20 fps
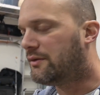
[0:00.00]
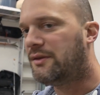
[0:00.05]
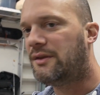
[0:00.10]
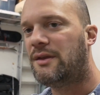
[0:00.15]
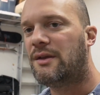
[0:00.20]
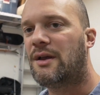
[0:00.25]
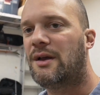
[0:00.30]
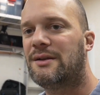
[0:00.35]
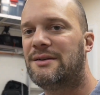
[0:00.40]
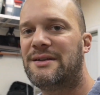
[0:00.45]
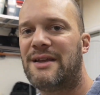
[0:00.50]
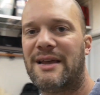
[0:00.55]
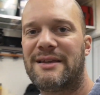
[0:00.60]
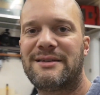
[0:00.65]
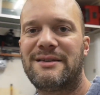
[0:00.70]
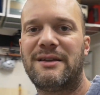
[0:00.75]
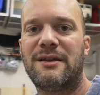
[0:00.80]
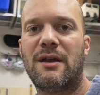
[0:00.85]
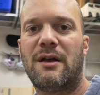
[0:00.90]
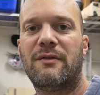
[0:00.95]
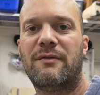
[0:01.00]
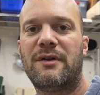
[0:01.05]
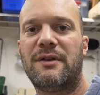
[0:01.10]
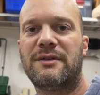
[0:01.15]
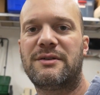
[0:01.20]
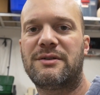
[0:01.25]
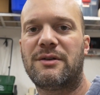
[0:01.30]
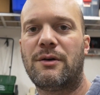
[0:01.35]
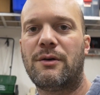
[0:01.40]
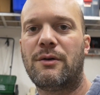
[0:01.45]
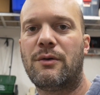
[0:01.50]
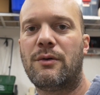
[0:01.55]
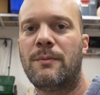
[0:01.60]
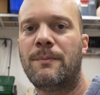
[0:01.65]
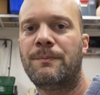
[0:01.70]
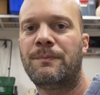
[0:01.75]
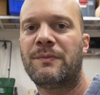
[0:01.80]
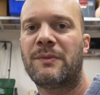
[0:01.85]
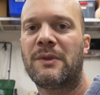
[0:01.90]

the uh, testing of it. So